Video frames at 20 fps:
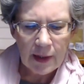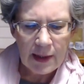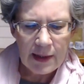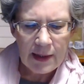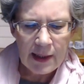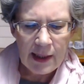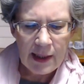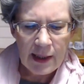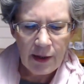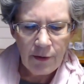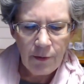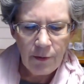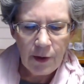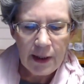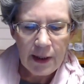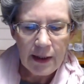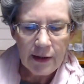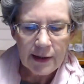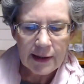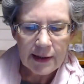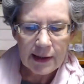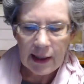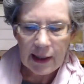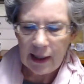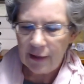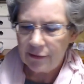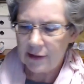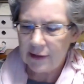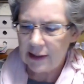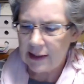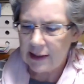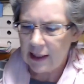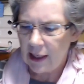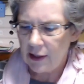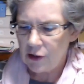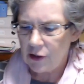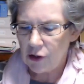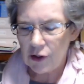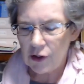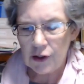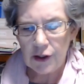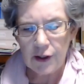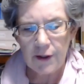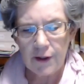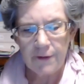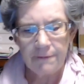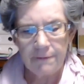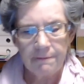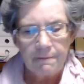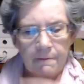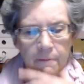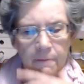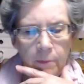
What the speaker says: Now, what else did I have to say to you?